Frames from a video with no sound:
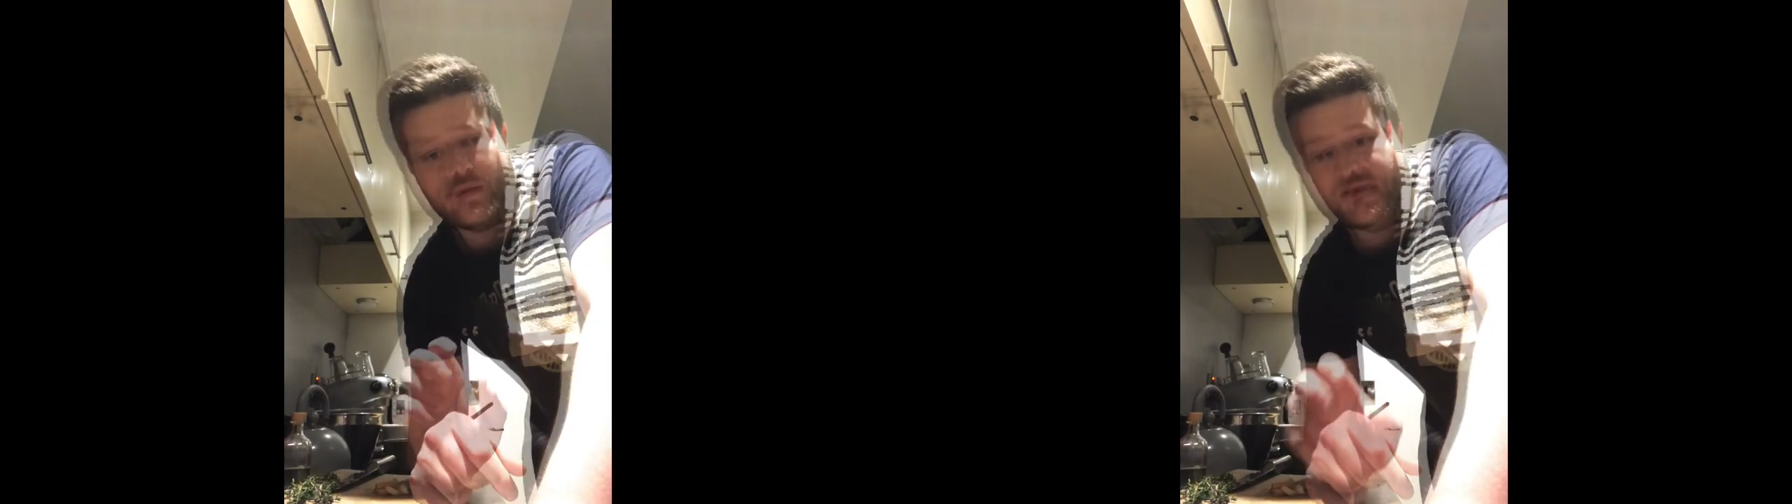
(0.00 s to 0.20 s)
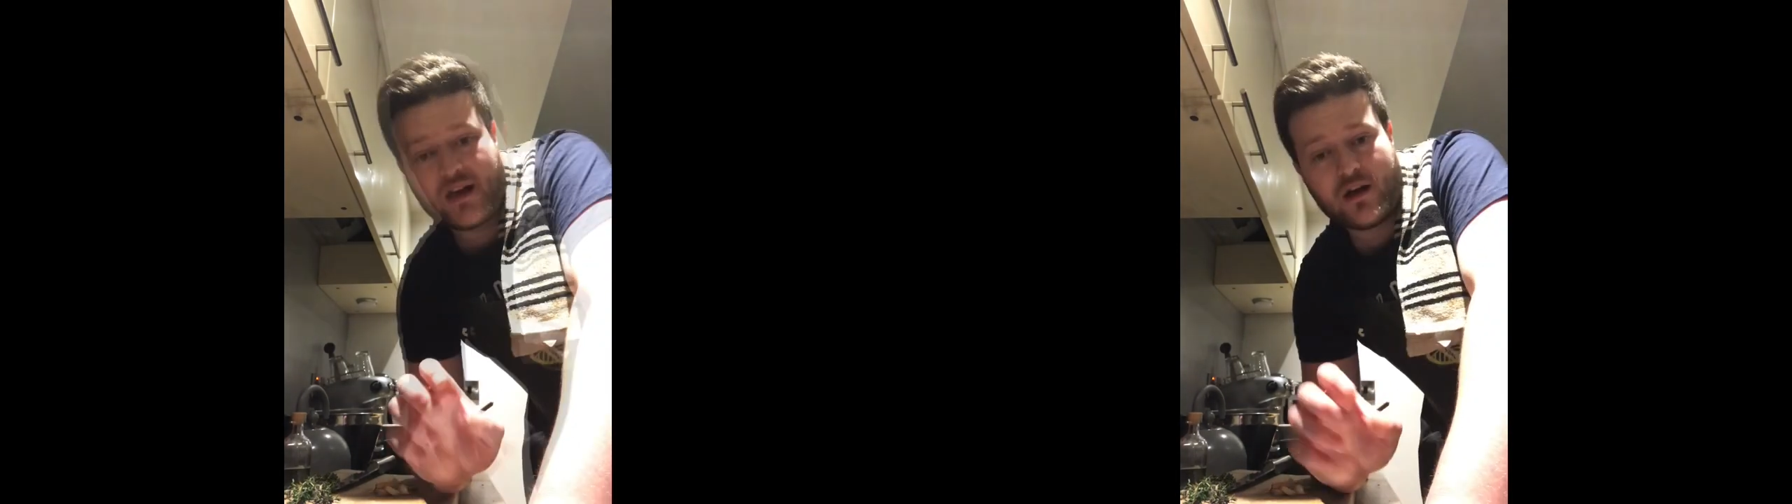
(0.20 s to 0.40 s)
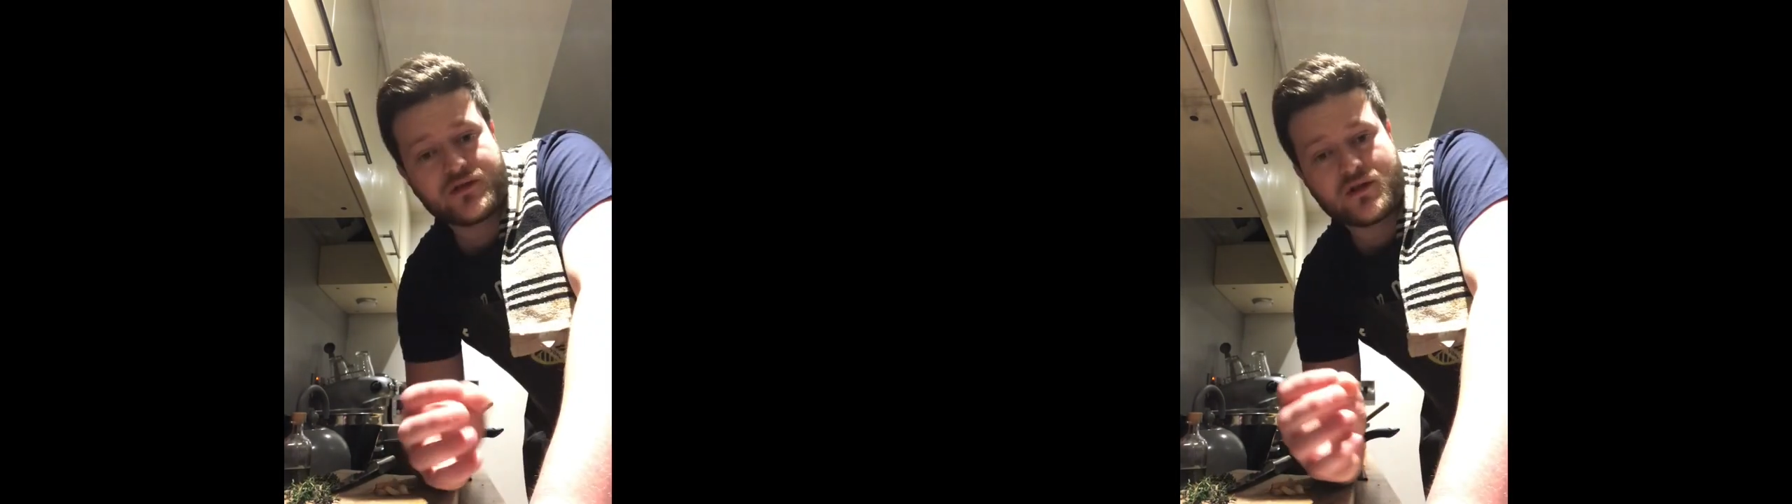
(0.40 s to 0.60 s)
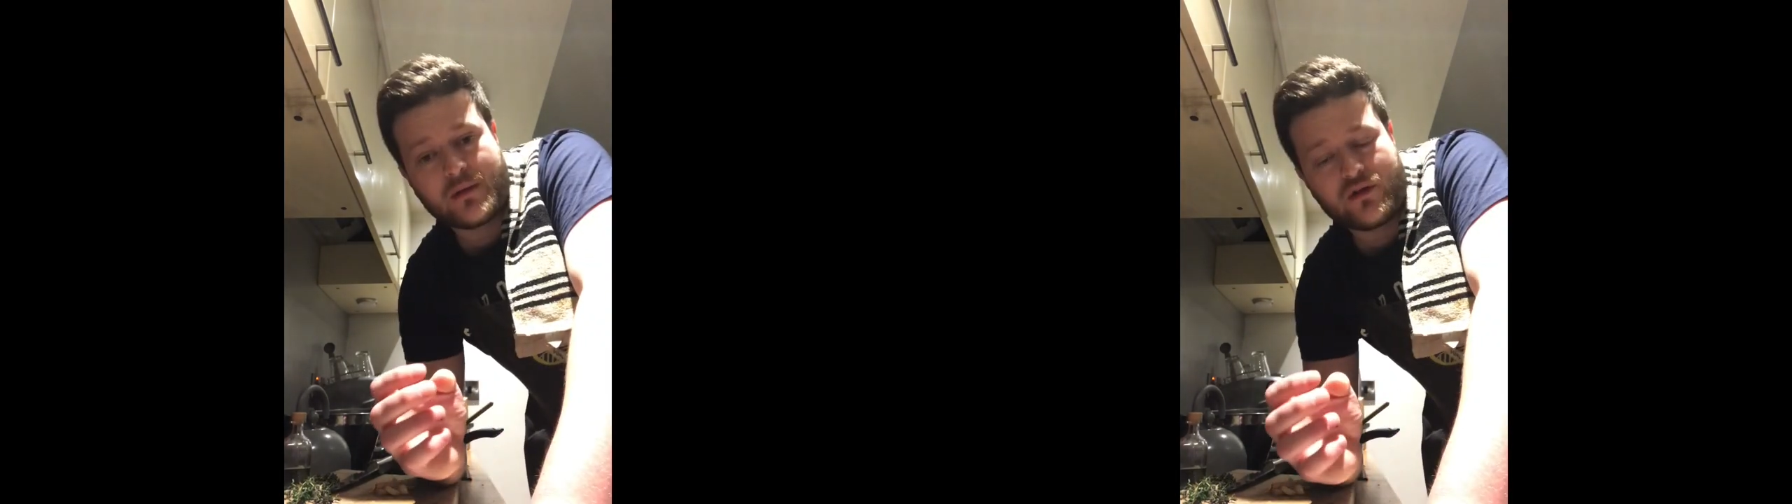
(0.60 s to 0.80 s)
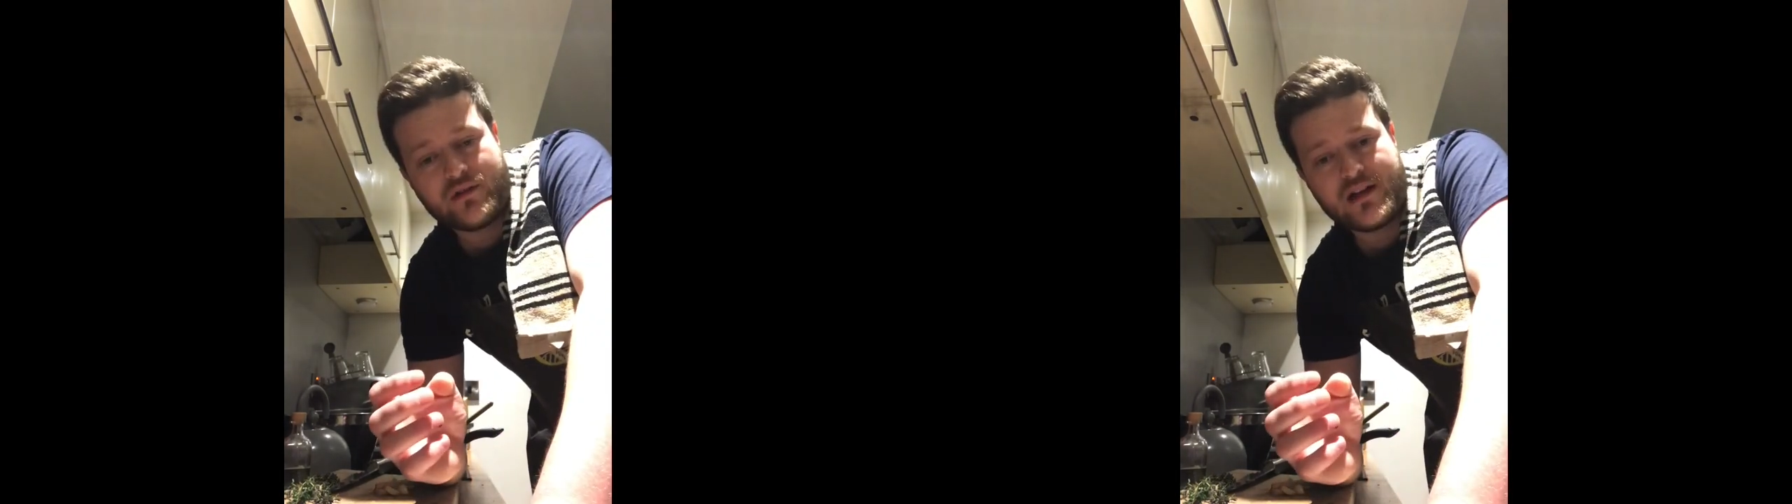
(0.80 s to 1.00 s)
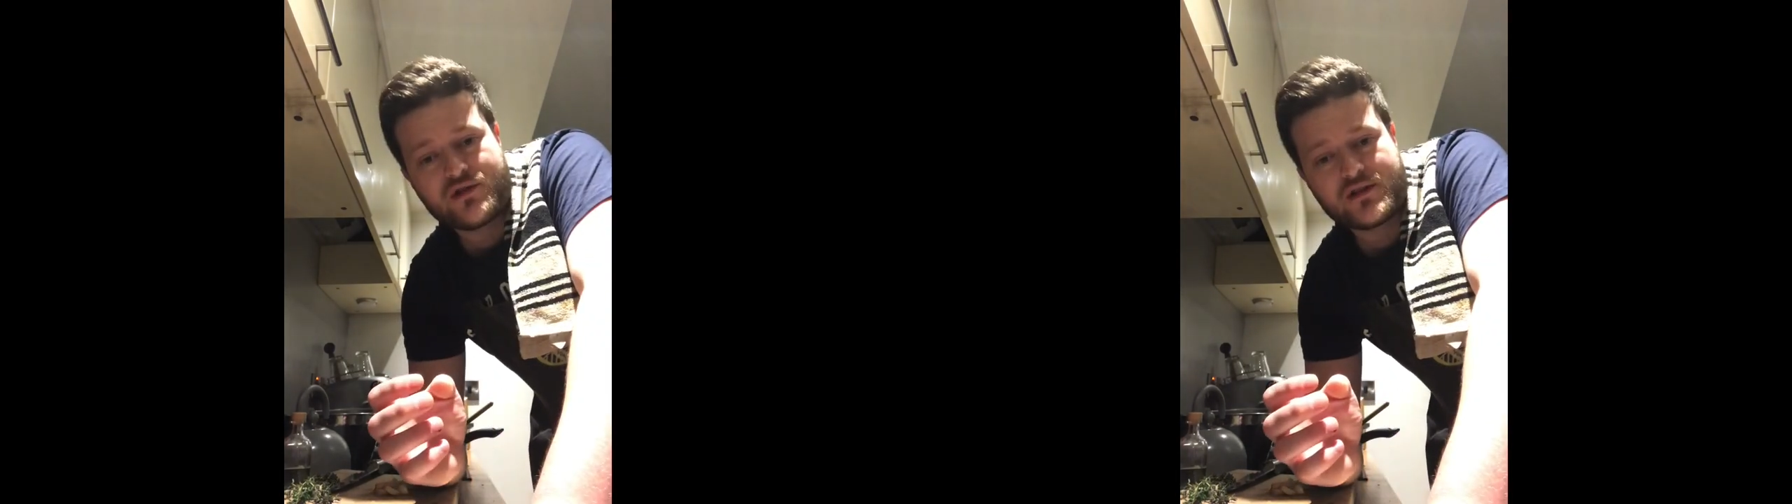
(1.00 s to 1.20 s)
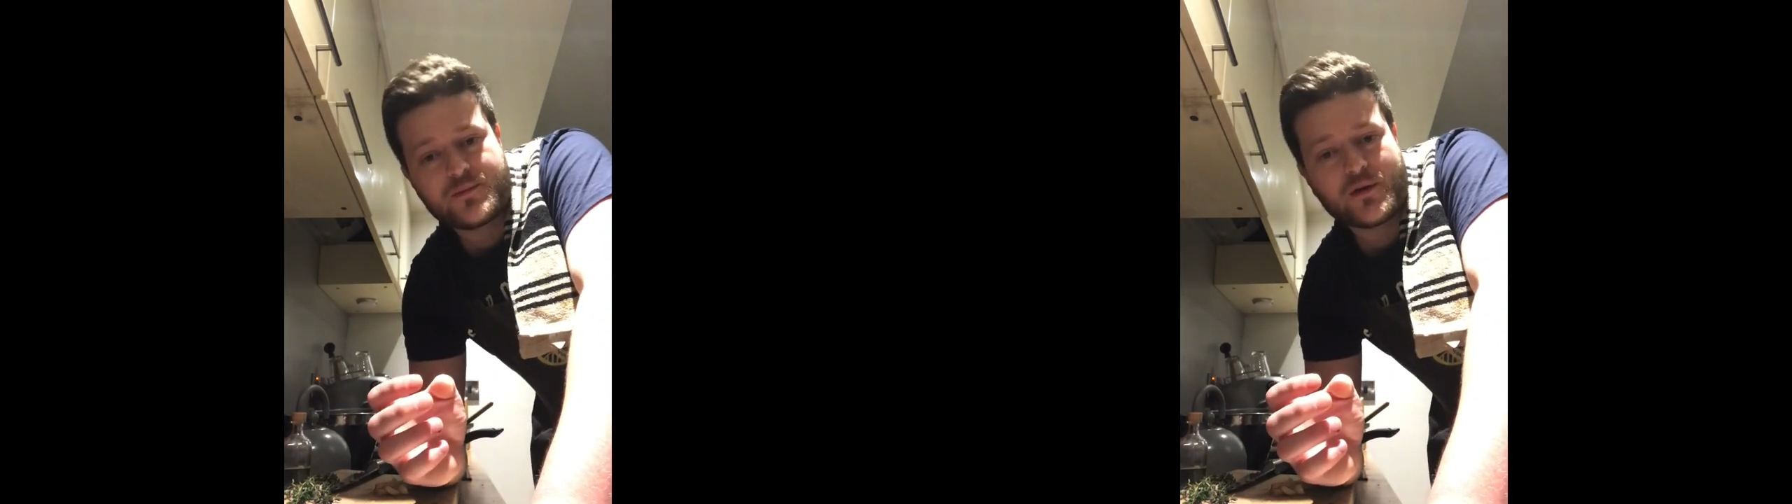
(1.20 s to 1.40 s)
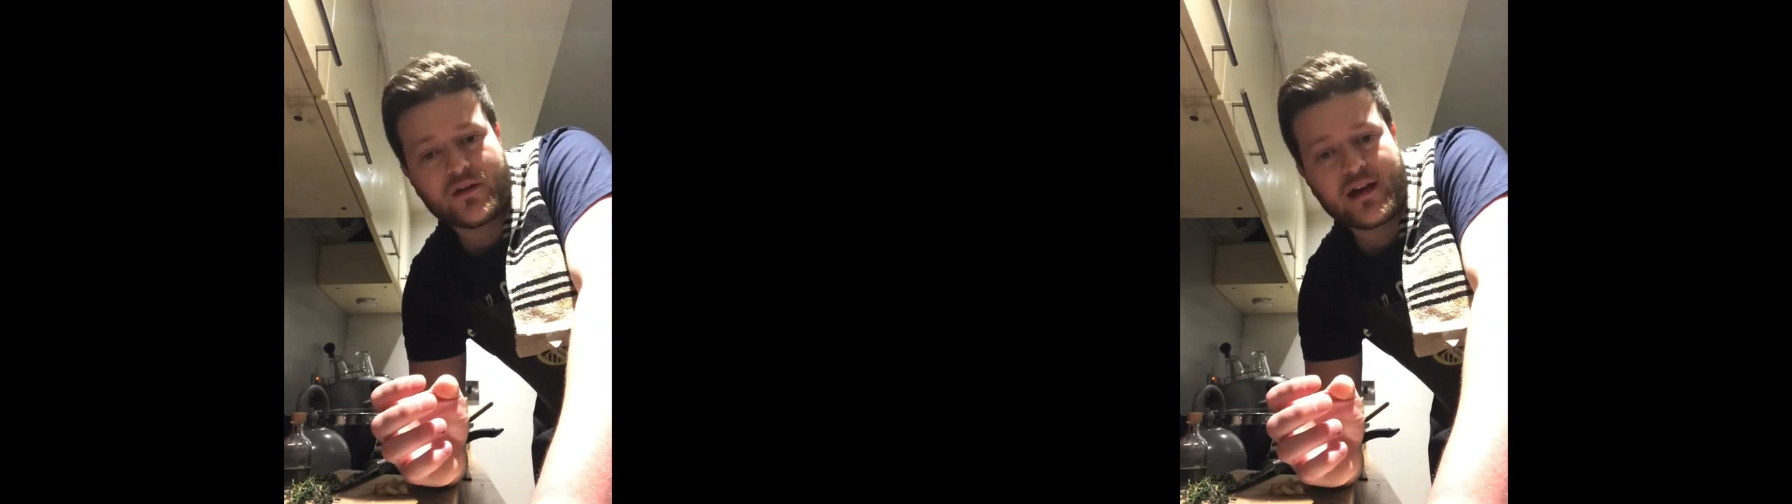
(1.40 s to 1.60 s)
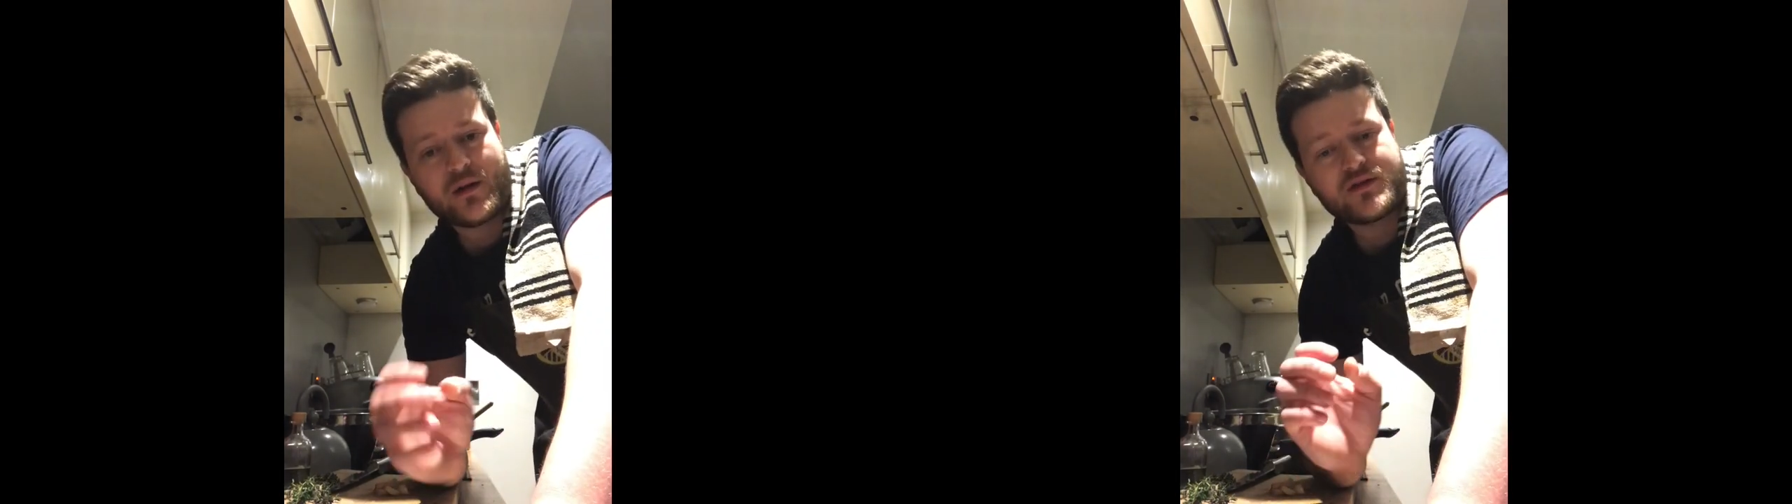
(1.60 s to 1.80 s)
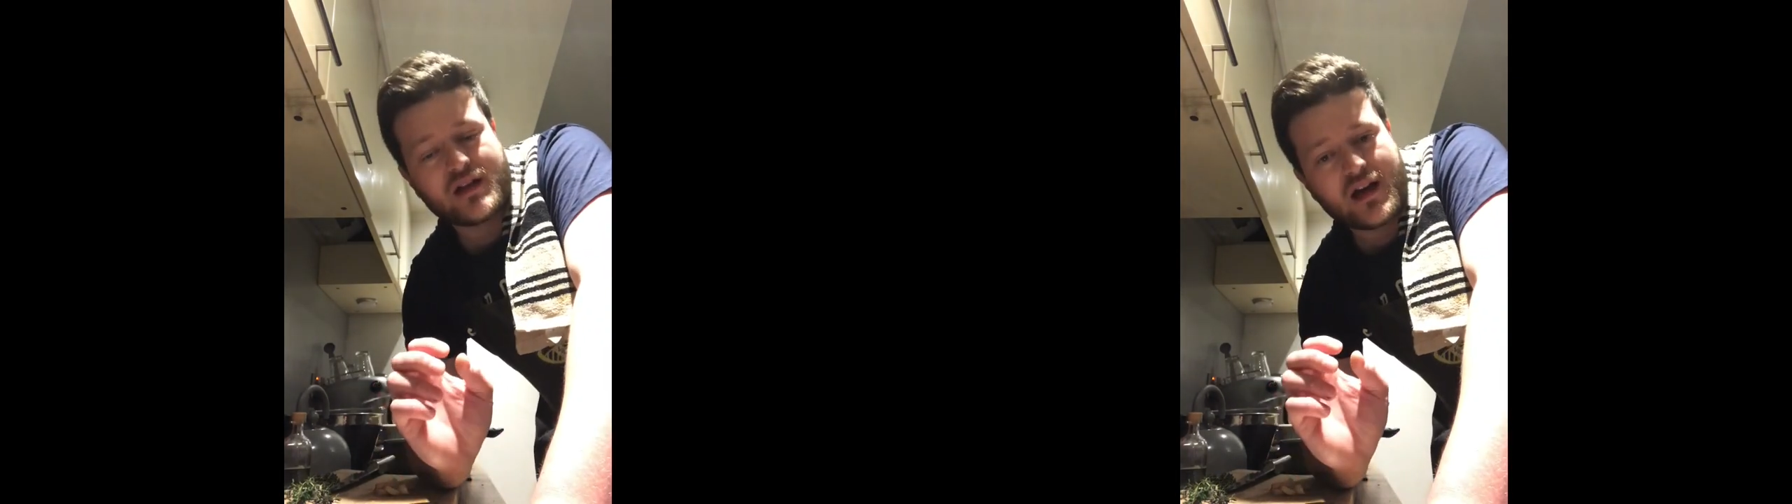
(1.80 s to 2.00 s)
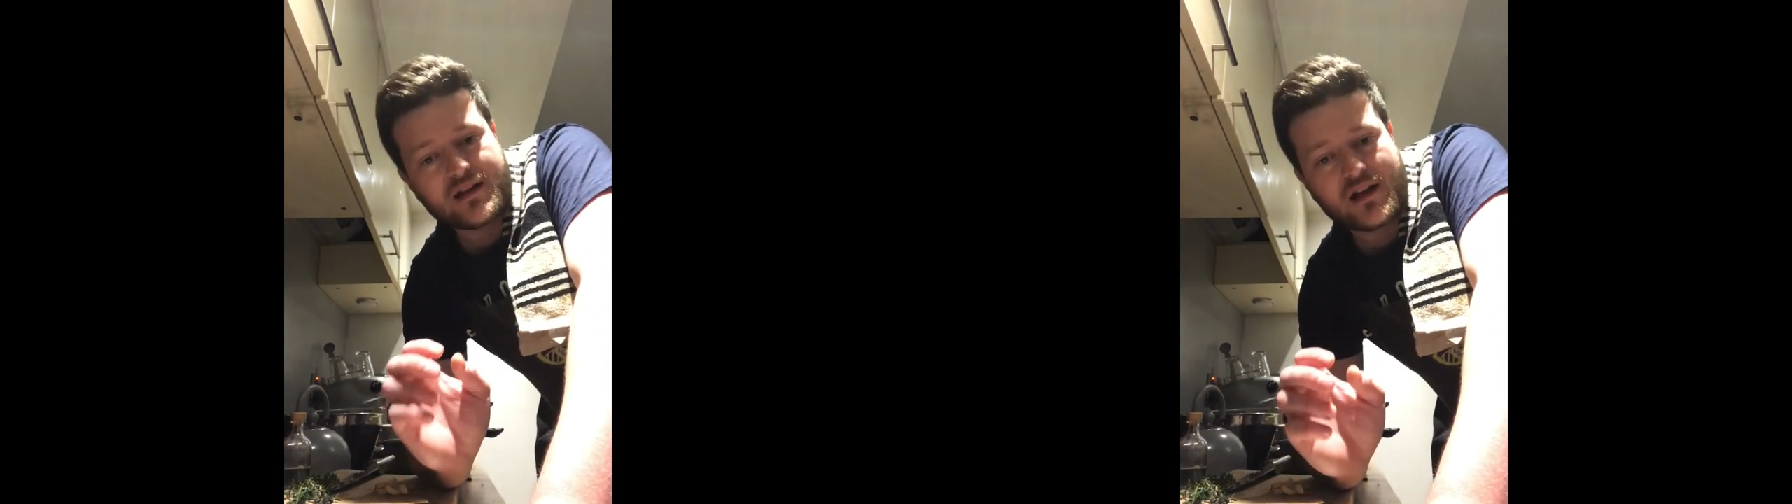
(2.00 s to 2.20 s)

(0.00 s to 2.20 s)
The potatoes come out really crispy on the outside,